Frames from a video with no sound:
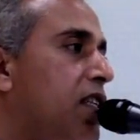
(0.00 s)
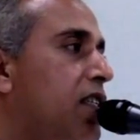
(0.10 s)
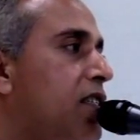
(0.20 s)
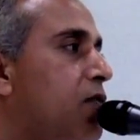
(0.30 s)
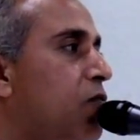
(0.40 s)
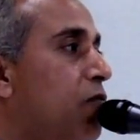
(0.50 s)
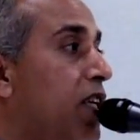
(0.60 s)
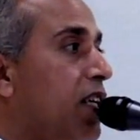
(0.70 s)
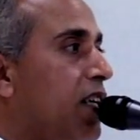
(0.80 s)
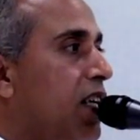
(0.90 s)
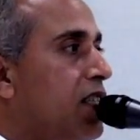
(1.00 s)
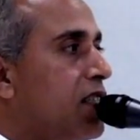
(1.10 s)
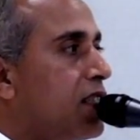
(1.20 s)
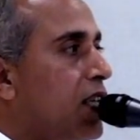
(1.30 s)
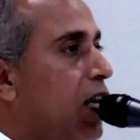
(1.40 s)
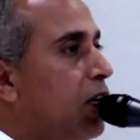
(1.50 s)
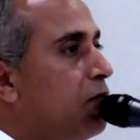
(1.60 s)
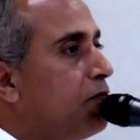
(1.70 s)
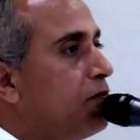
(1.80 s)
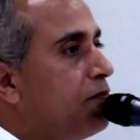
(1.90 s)
just witness
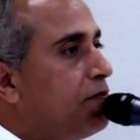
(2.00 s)
them.